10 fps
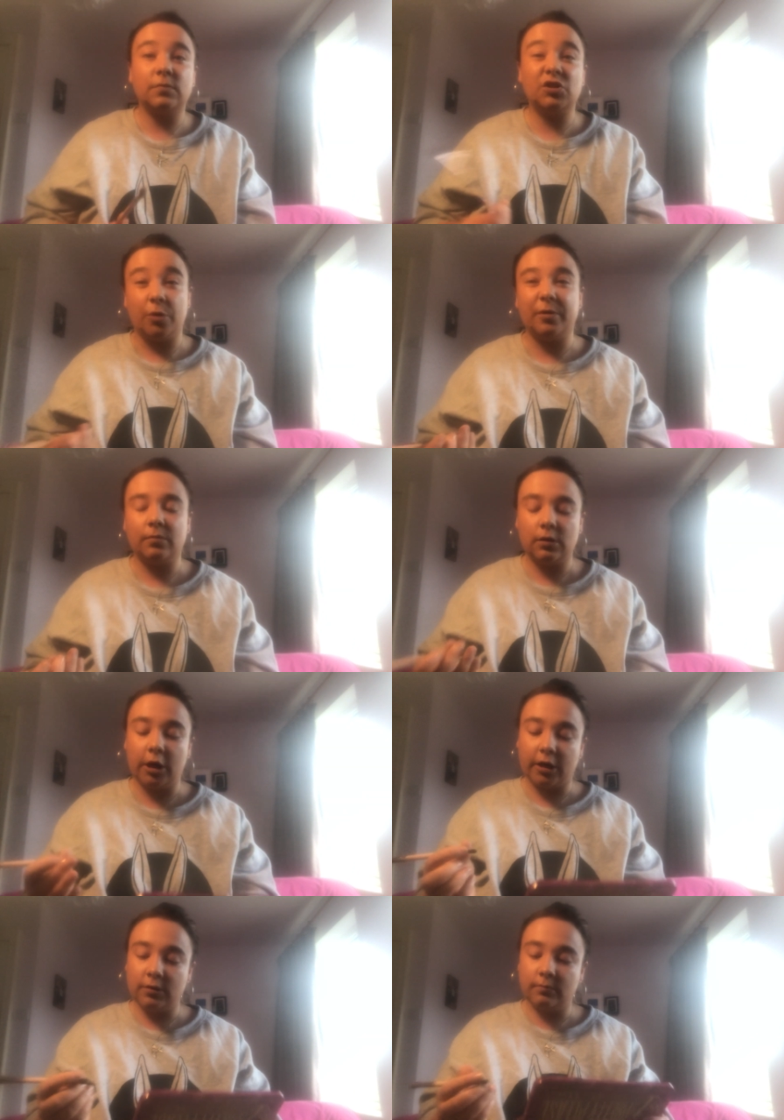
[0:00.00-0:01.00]
stupid
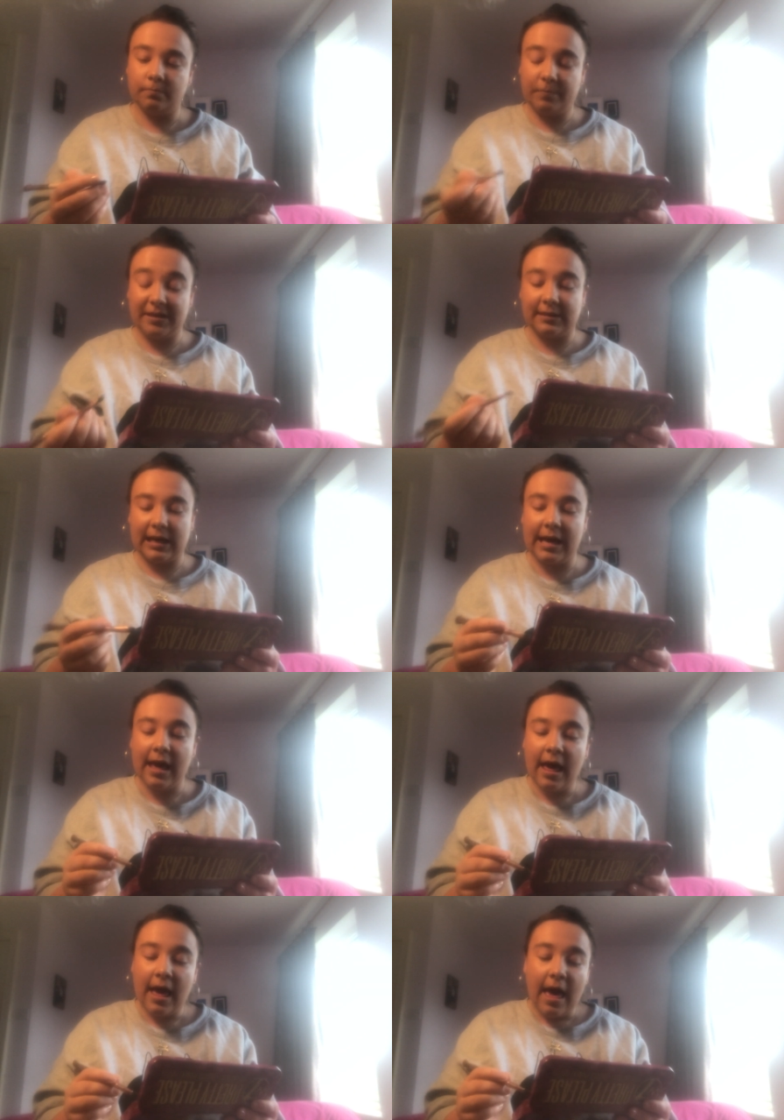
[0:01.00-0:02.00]
looking, basically.
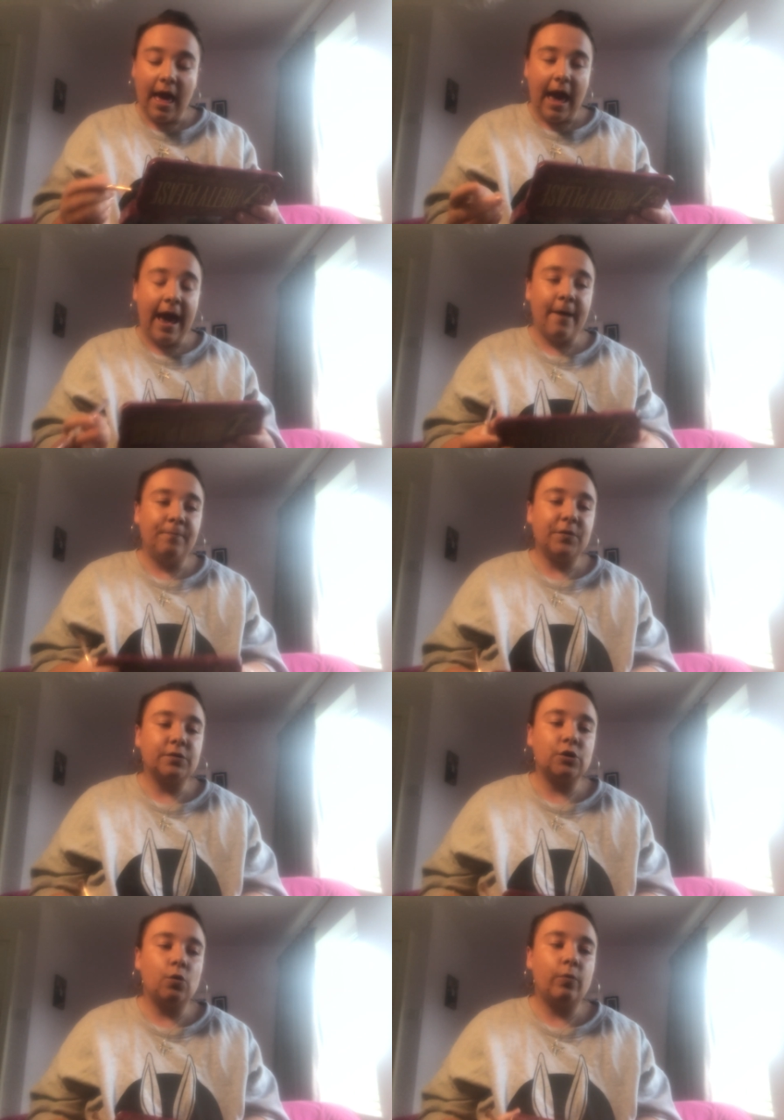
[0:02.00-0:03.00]
Um,
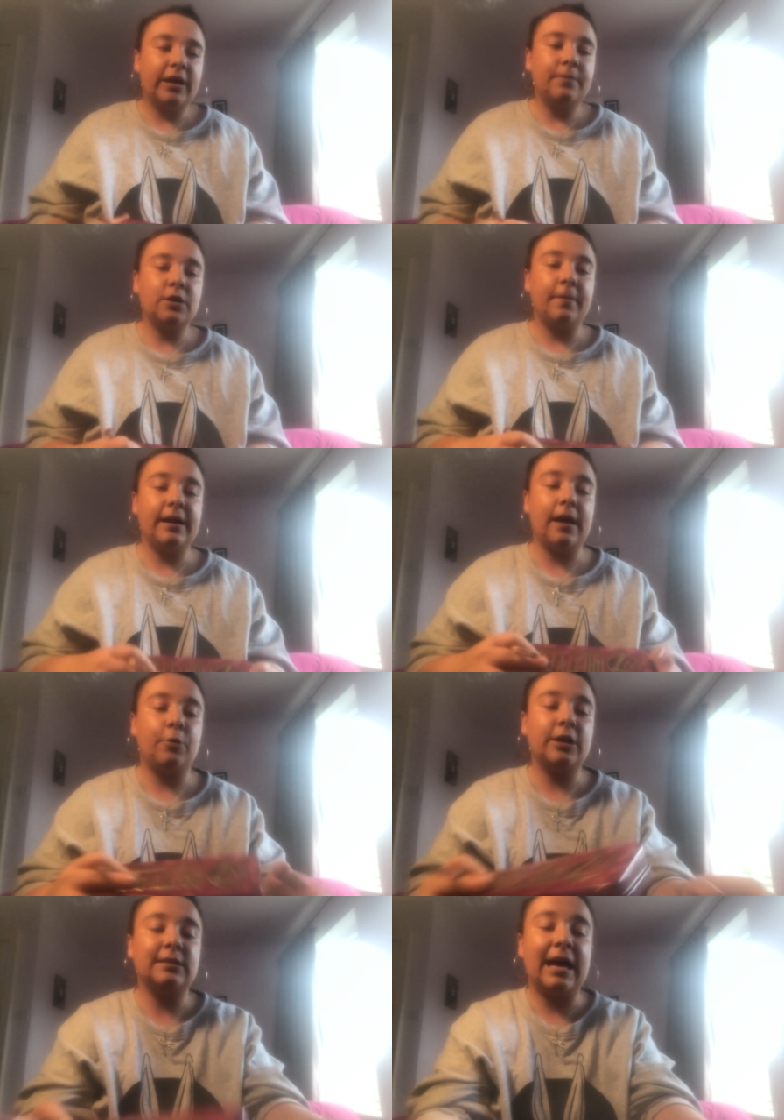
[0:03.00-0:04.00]
so when I'm doing my
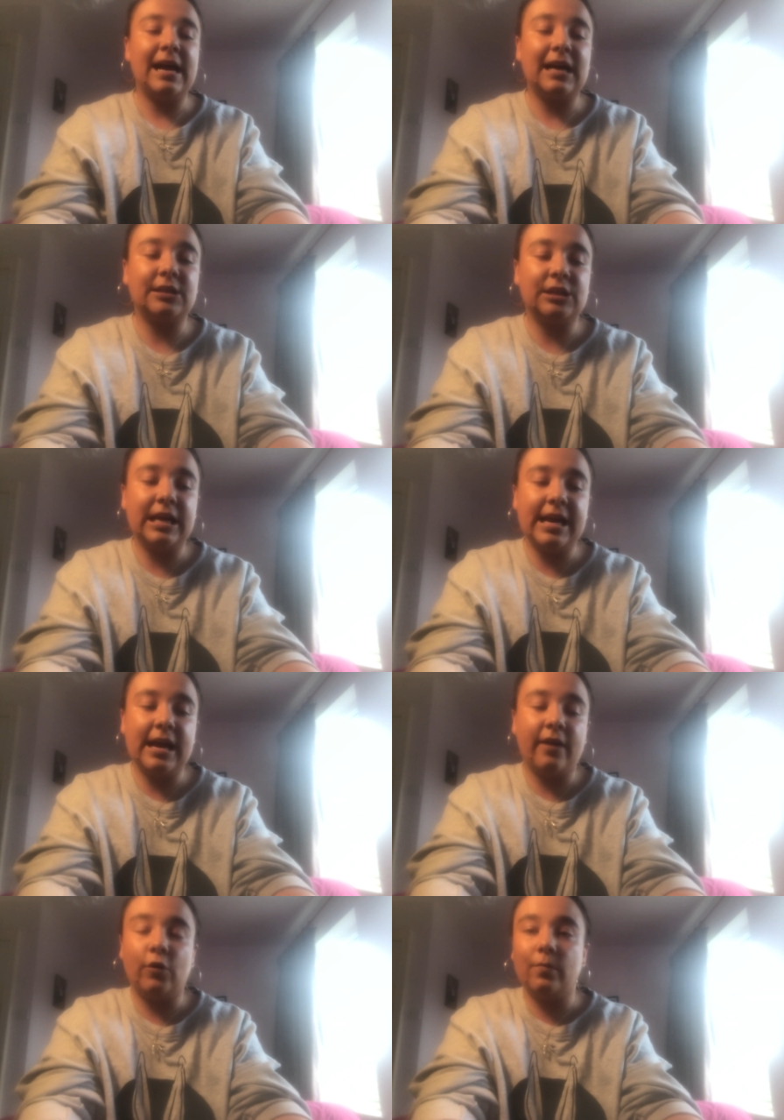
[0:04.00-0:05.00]
eyebrows, I
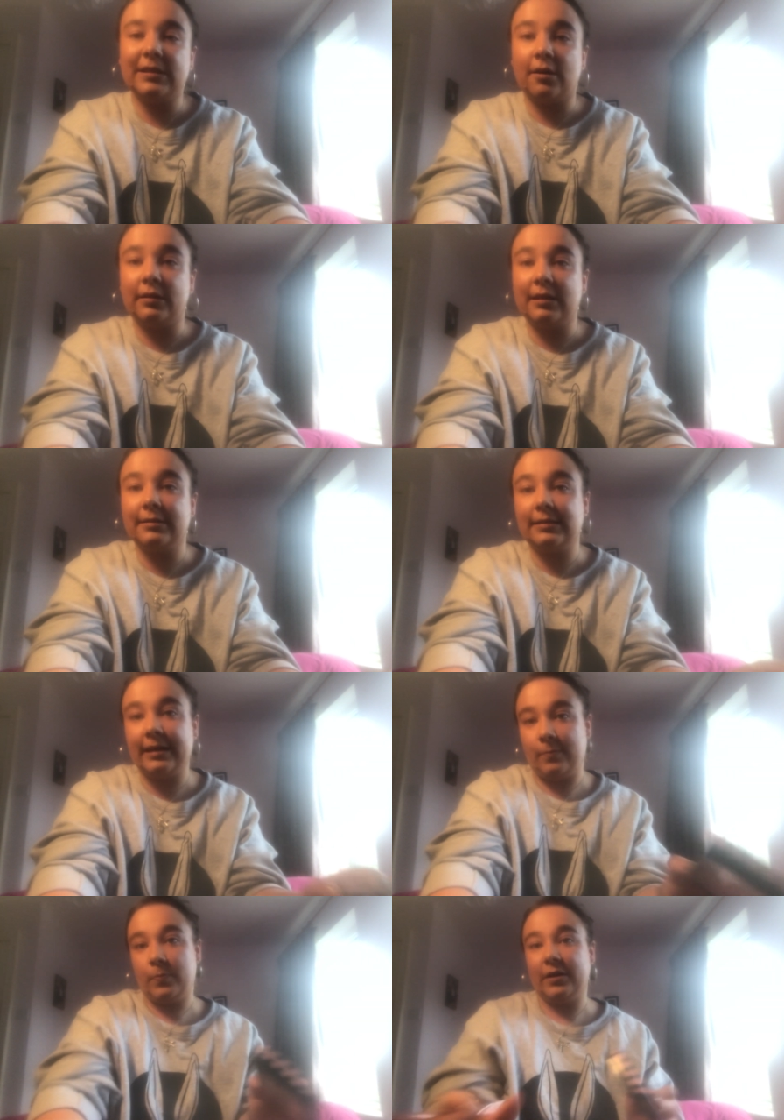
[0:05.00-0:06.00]
actually have always got this
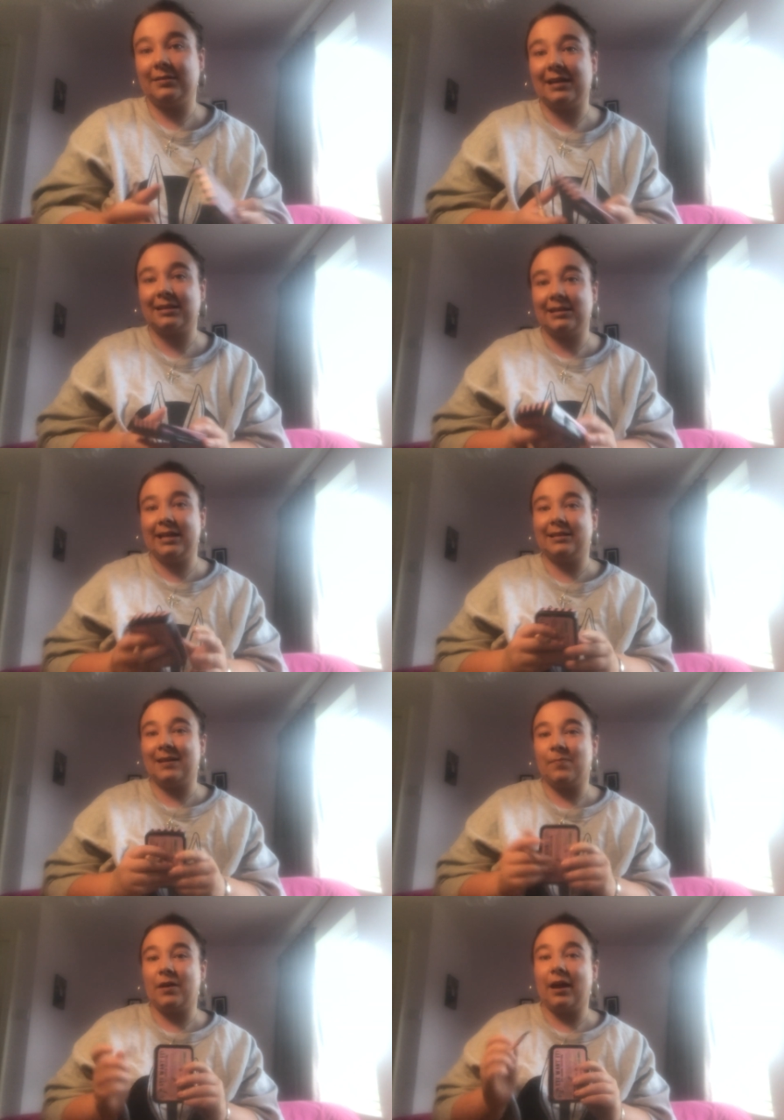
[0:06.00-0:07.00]
tip, and it's actually a
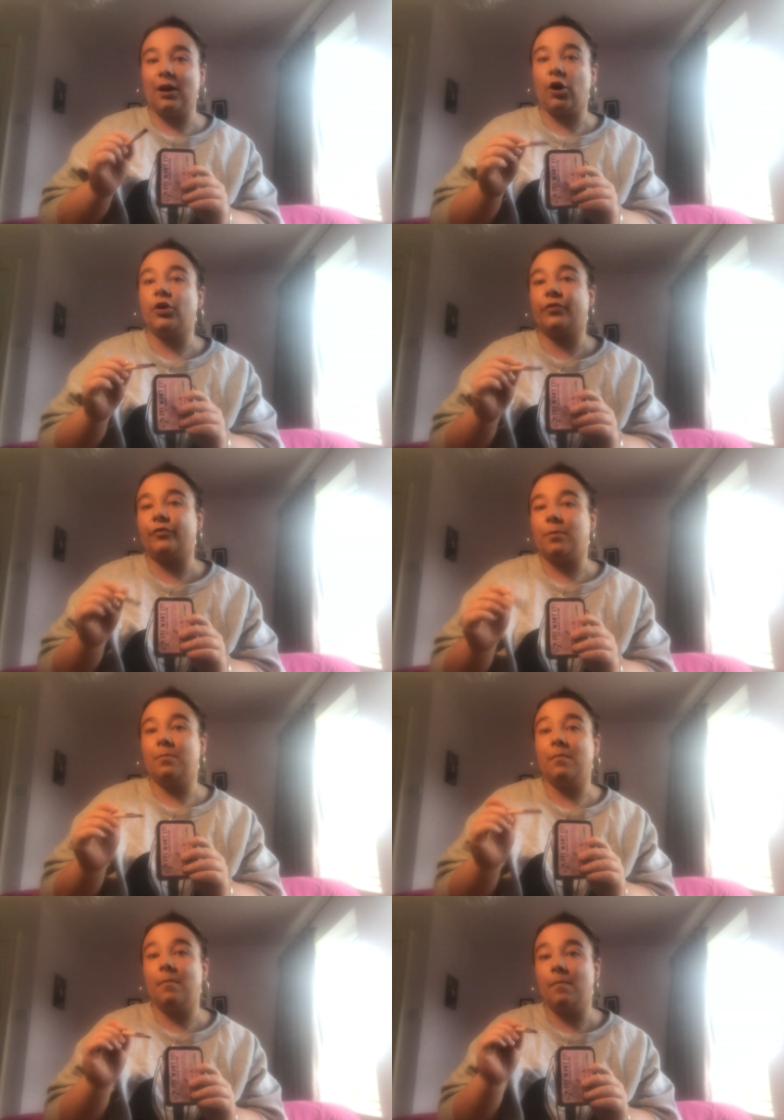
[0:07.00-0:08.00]
tip that I learned
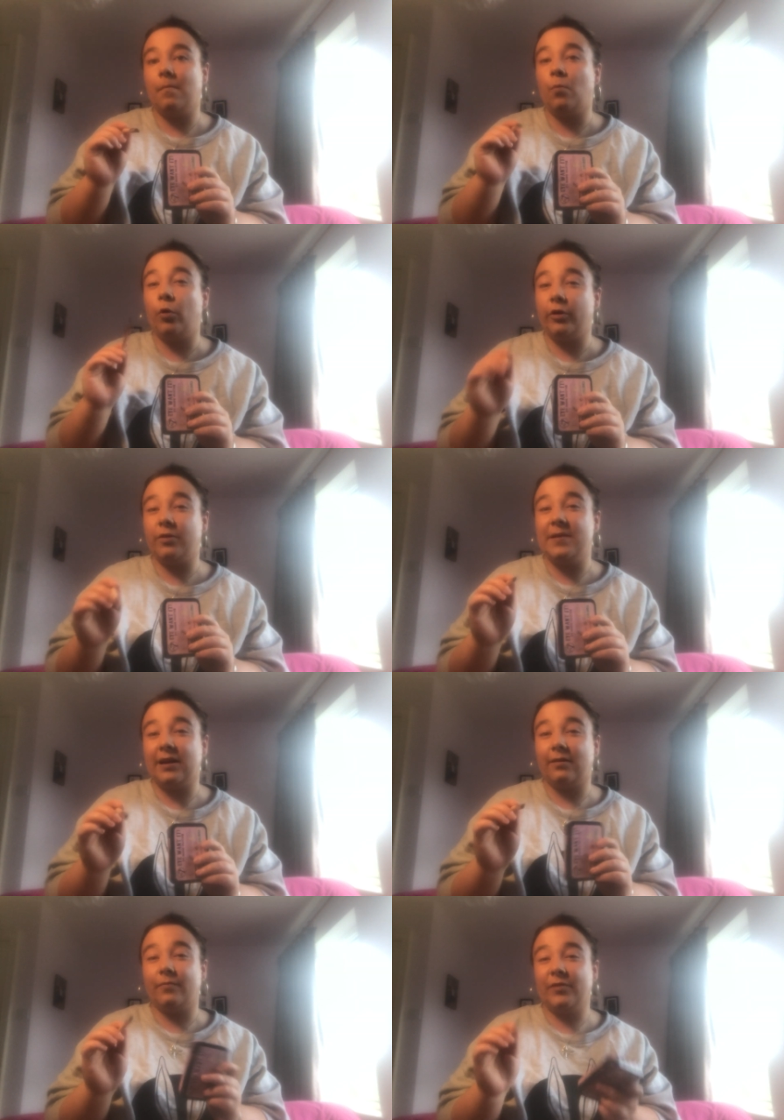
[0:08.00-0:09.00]
from one of the
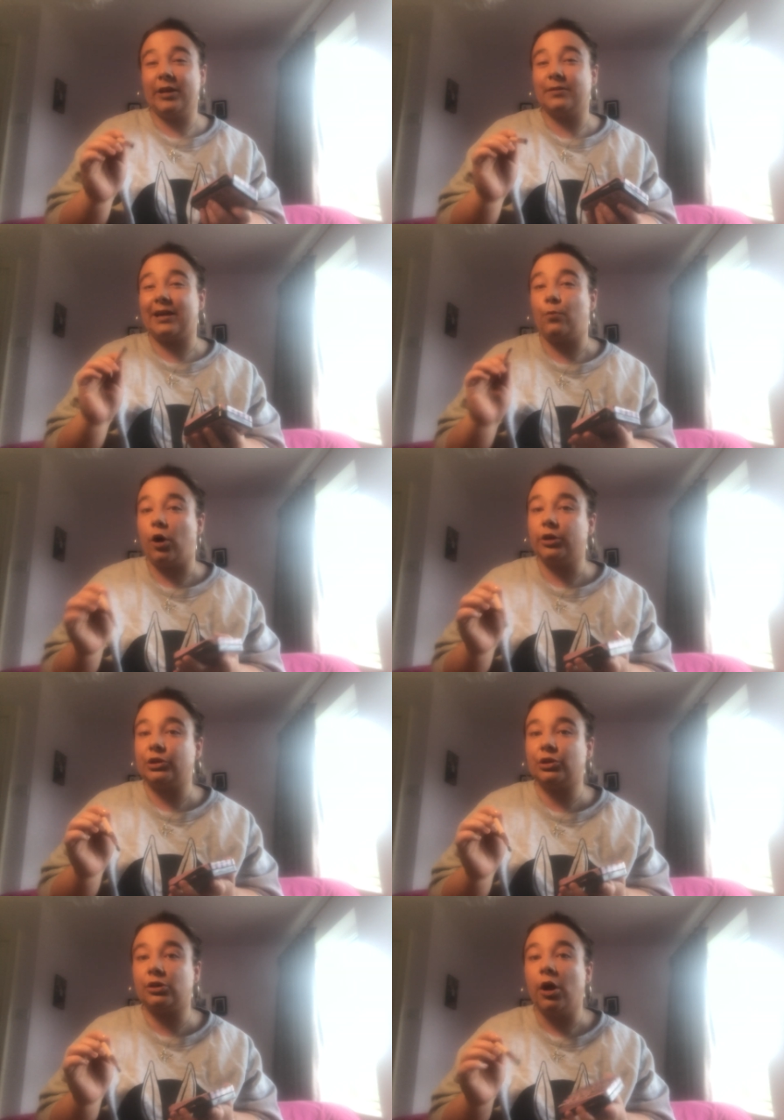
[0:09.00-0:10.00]
makeup videos I
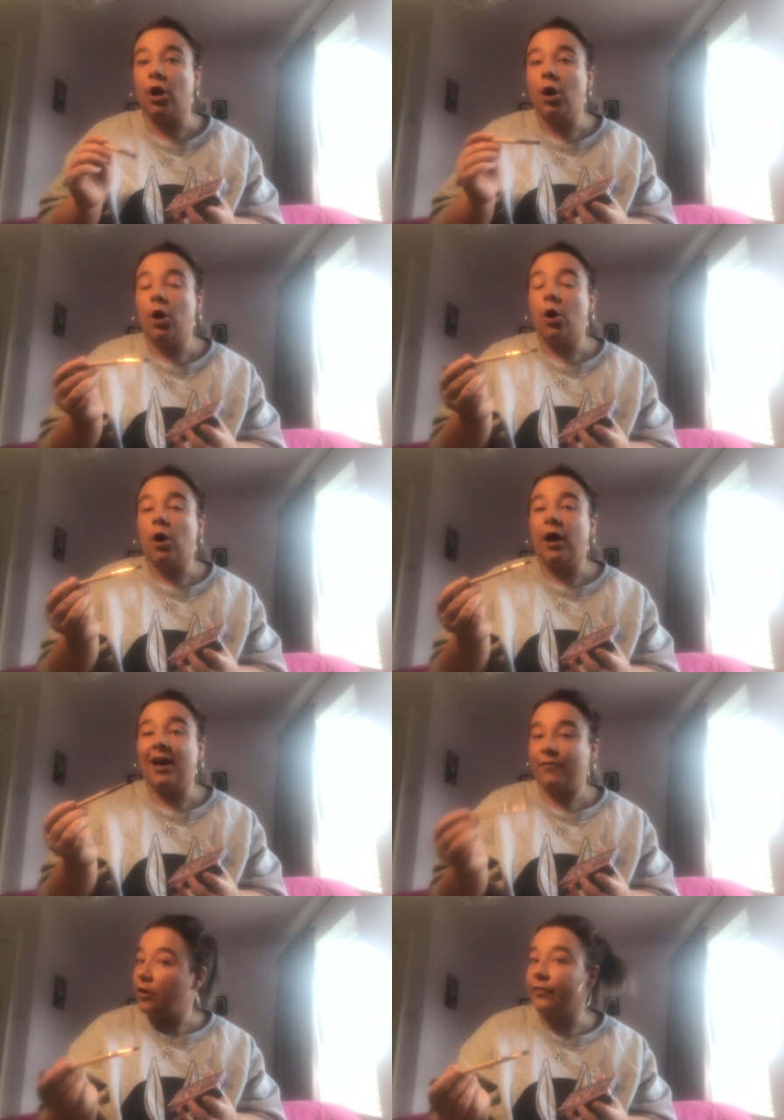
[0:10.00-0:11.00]
watched.
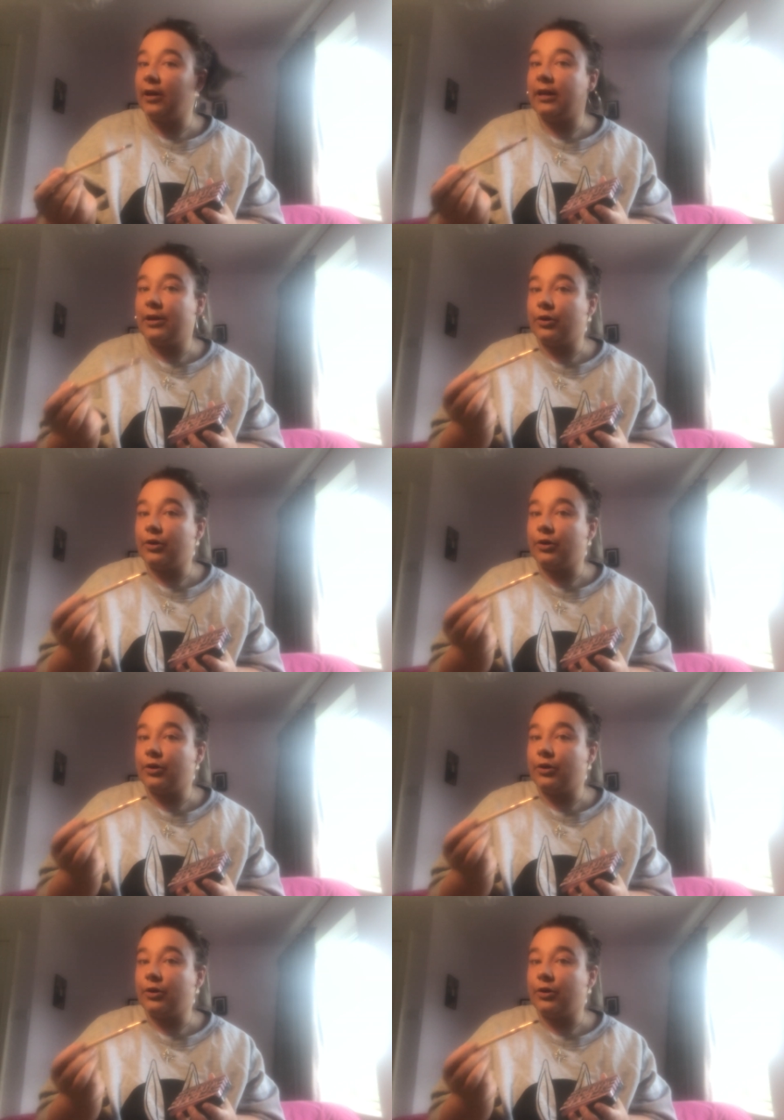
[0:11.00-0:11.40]
If you're filling